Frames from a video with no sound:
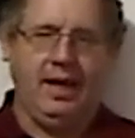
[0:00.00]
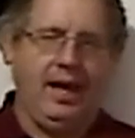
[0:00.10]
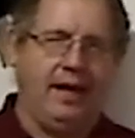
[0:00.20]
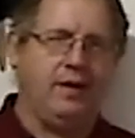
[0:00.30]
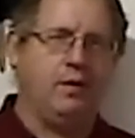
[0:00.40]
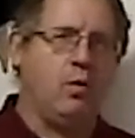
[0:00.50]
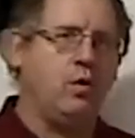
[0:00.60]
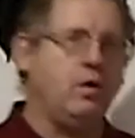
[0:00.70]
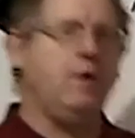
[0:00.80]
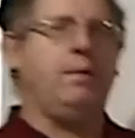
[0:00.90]
And in
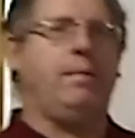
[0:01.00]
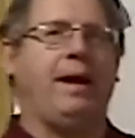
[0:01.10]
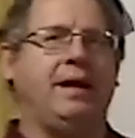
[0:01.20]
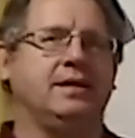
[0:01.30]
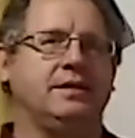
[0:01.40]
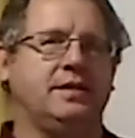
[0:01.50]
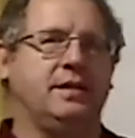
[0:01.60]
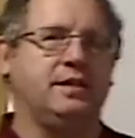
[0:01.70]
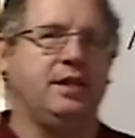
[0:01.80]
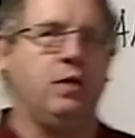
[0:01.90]
order to balance
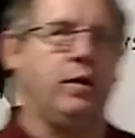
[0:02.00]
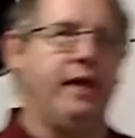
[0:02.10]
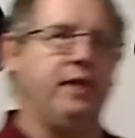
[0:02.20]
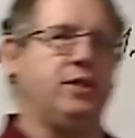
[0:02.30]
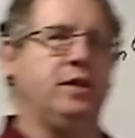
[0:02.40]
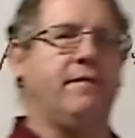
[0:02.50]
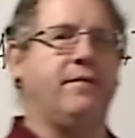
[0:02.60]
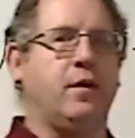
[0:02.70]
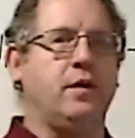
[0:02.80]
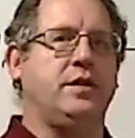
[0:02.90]
this equation, the
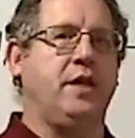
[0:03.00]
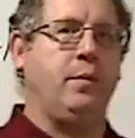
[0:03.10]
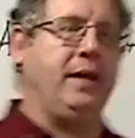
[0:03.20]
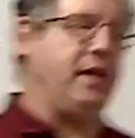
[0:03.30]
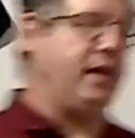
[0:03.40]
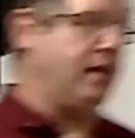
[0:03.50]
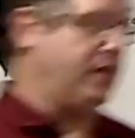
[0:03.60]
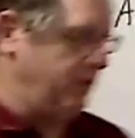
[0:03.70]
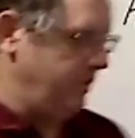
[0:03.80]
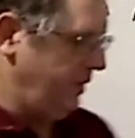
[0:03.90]
first thing we need to
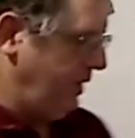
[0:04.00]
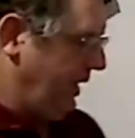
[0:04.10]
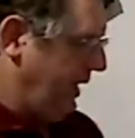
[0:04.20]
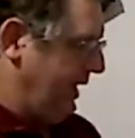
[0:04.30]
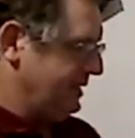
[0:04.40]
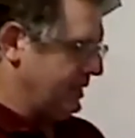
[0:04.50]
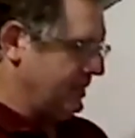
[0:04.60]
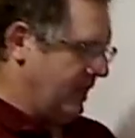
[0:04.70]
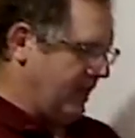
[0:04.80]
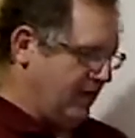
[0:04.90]
do is
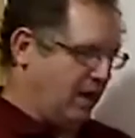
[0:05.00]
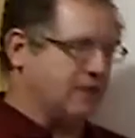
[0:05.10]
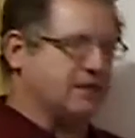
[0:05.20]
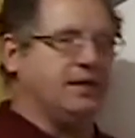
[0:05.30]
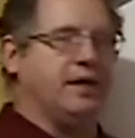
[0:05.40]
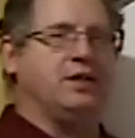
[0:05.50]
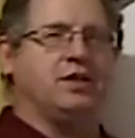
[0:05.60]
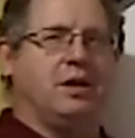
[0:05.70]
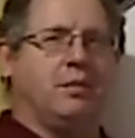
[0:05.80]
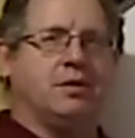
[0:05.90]
assign oxidation
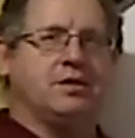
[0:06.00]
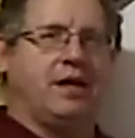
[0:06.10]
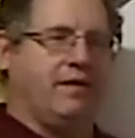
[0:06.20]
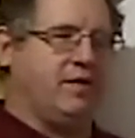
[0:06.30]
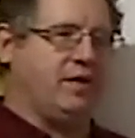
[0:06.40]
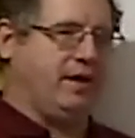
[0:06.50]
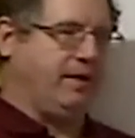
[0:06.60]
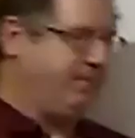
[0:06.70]
numbers to everything.